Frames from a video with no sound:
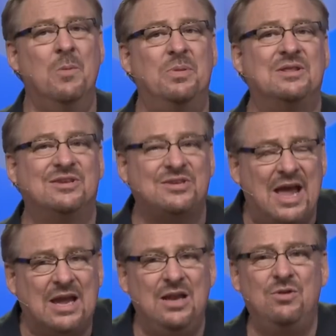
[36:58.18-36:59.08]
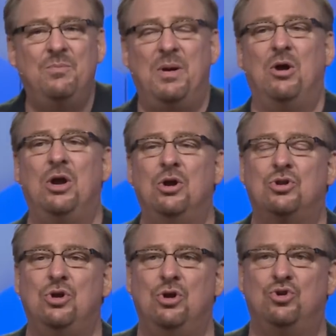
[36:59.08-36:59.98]
But the second barrier
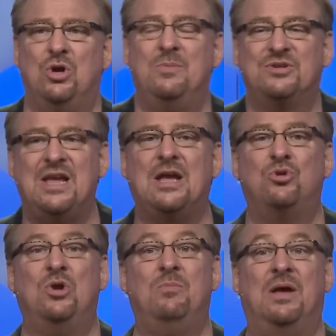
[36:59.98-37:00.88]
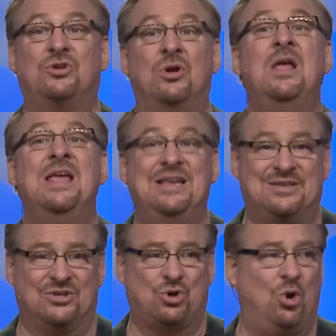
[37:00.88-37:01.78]
to your dream, the second dream buster,
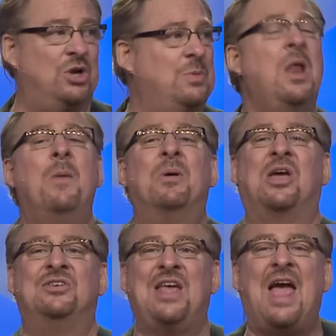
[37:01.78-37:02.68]
is discouragement, because